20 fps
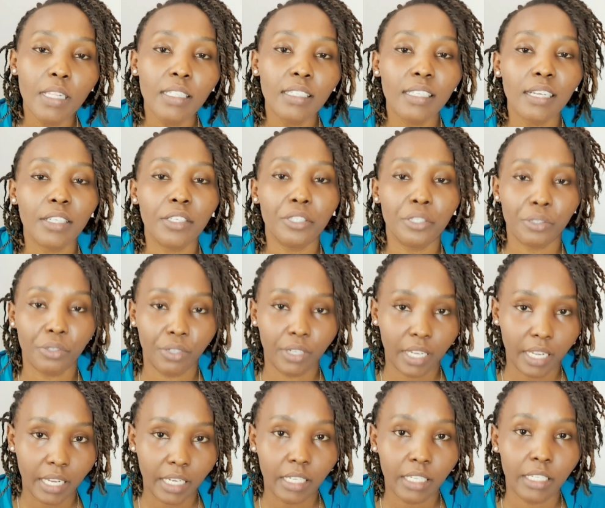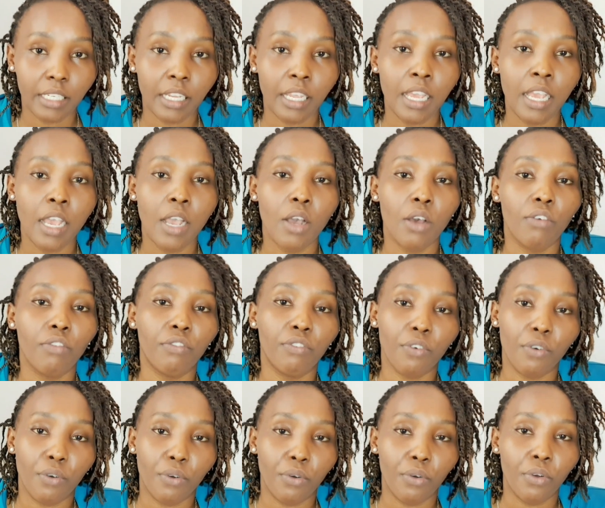that you need
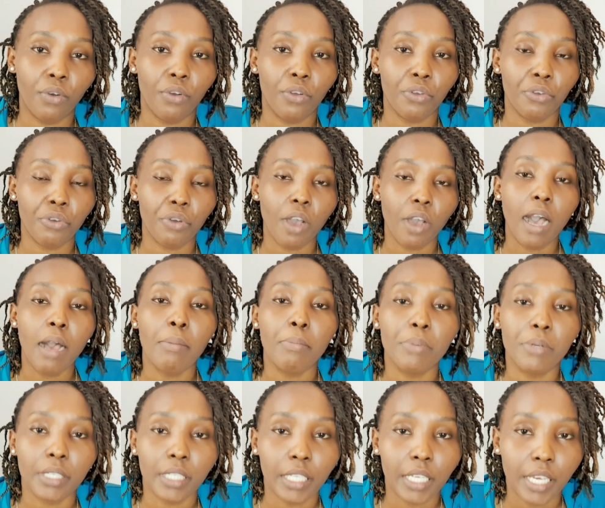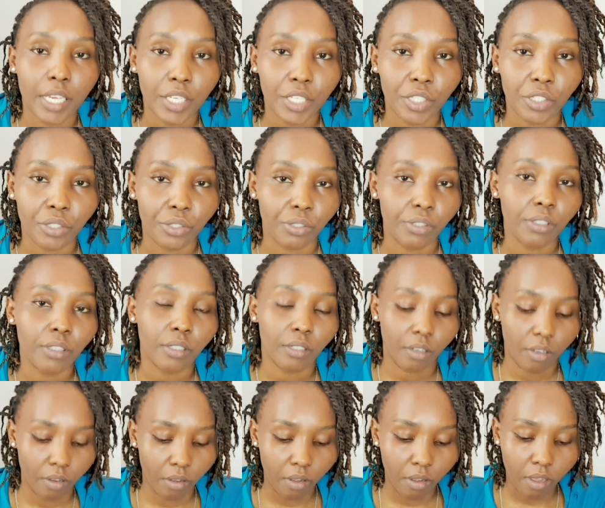for your application.
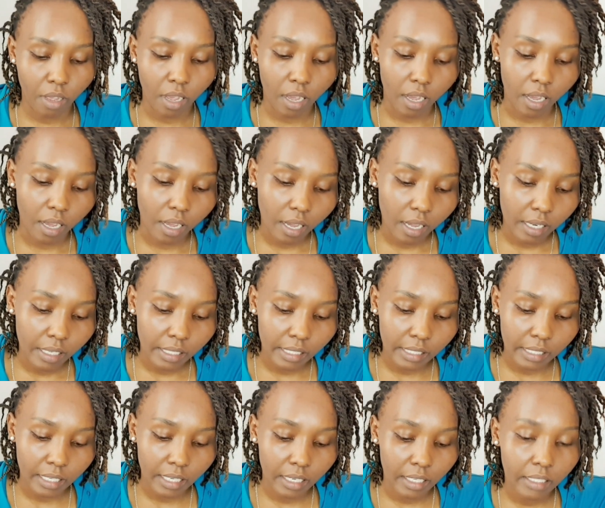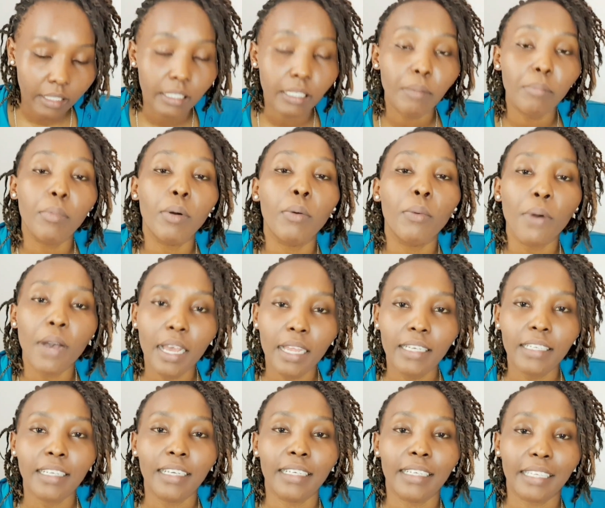And number
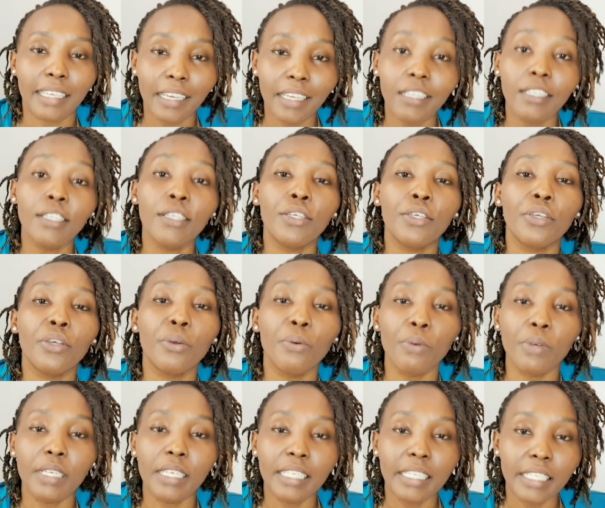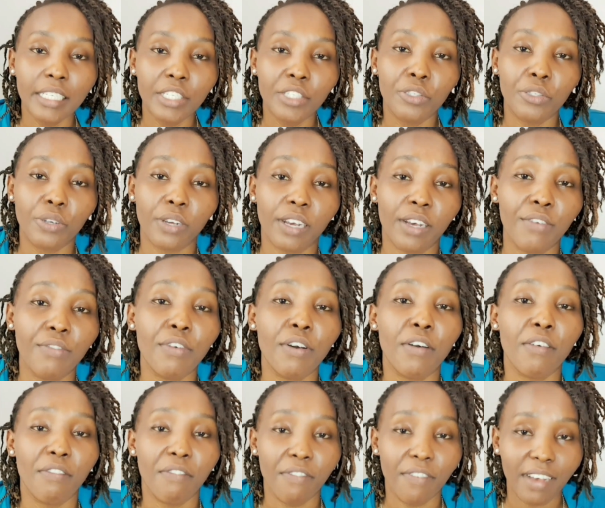one, again, you will need to have
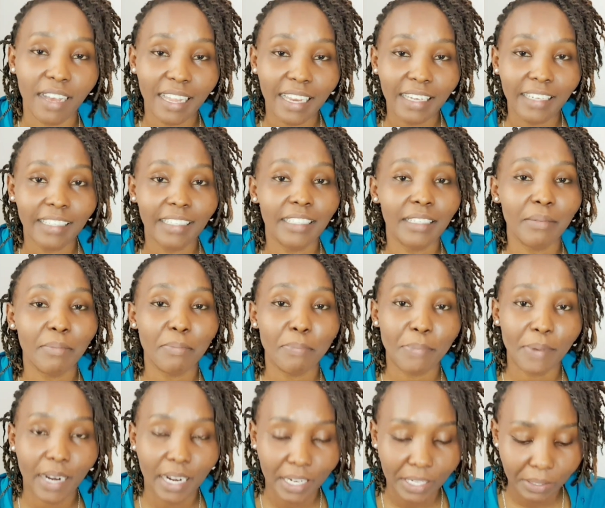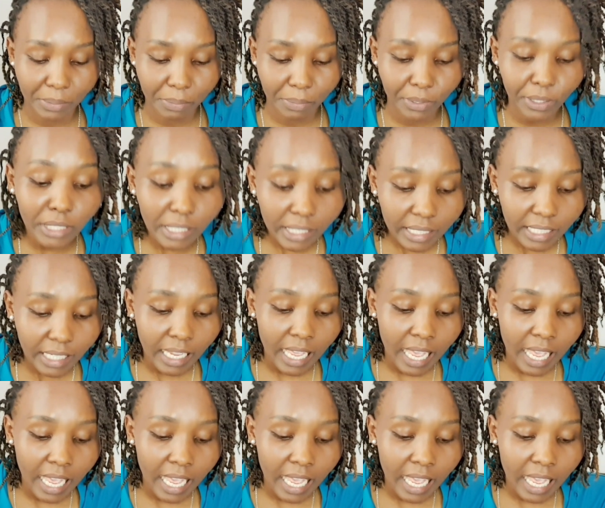a valid passport.